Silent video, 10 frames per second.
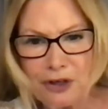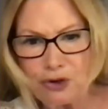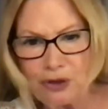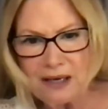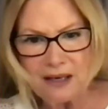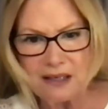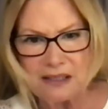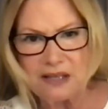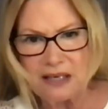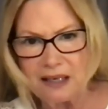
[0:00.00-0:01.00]
unique in his
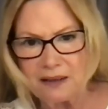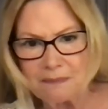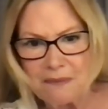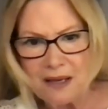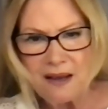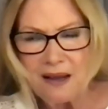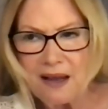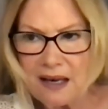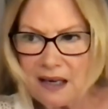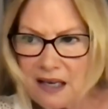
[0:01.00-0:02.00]
thinking,
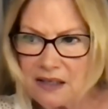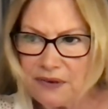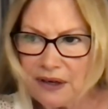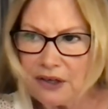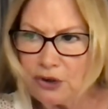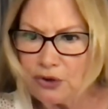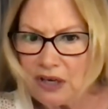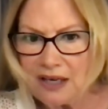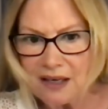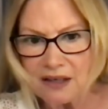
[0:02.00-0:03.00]
and he's very
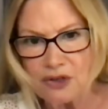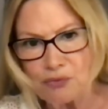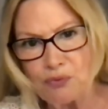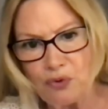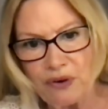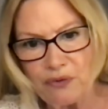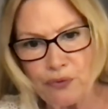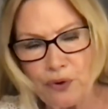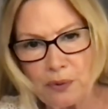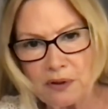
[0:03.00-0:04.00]
unique in his moving
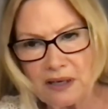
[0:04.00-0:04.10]
forward,